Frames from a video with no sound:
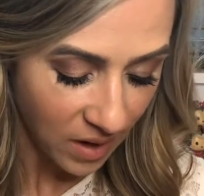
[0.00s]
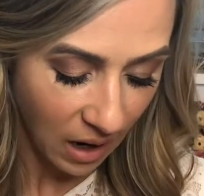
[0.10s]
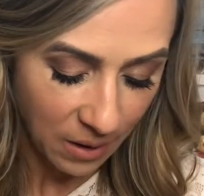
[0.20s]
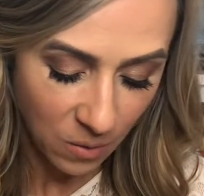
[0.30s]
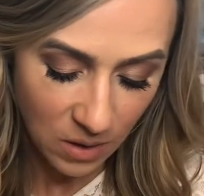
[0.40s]

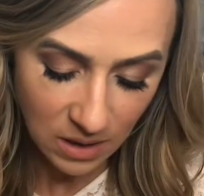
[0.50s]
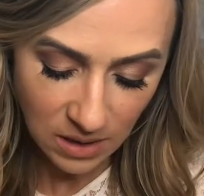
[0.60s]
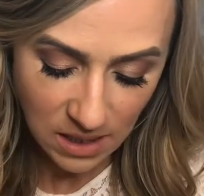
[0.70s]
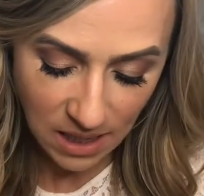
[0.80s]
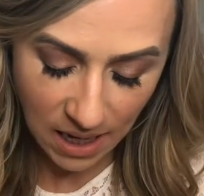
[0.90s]
I will
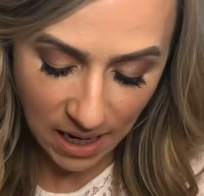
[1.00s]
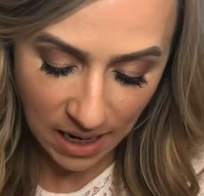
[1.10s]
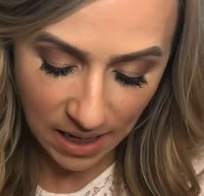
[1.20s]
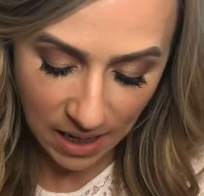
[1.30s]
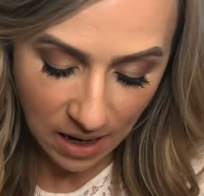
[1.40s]

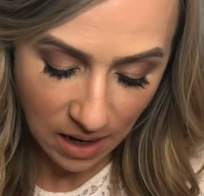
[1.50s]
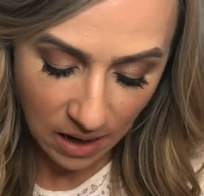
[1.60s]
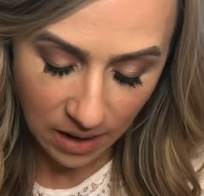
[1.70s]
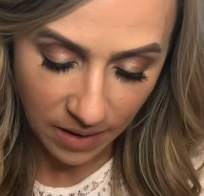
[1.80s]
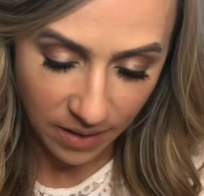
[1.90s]
say
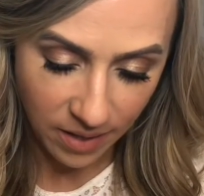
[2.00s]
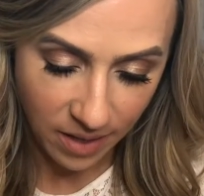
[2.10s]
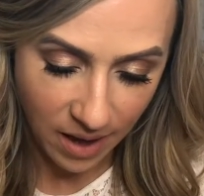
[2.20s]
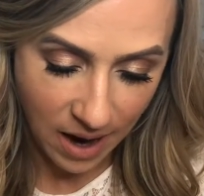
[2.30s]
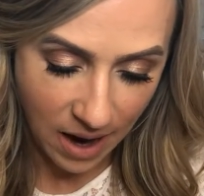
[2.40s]

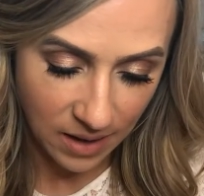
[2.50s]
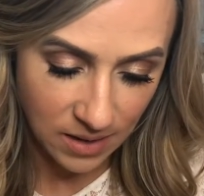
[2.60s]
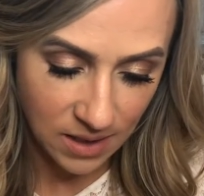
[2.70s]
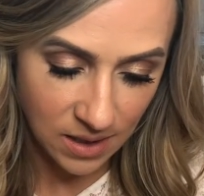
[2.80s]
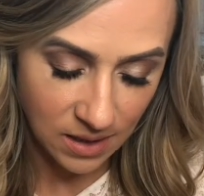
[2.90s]

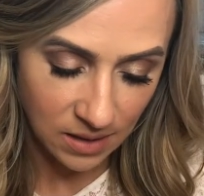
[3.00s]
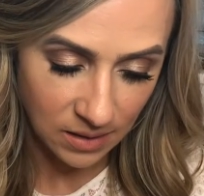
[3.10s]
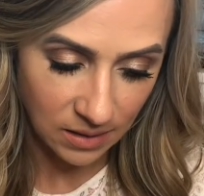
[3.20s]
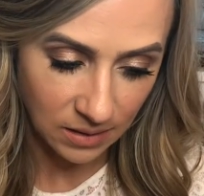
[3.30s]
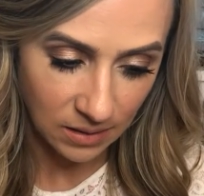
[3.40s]
that
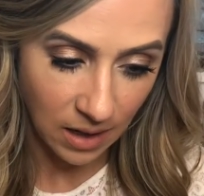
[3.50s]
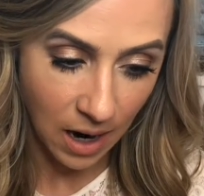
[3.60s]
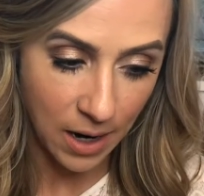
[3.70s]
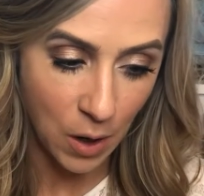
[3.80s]
I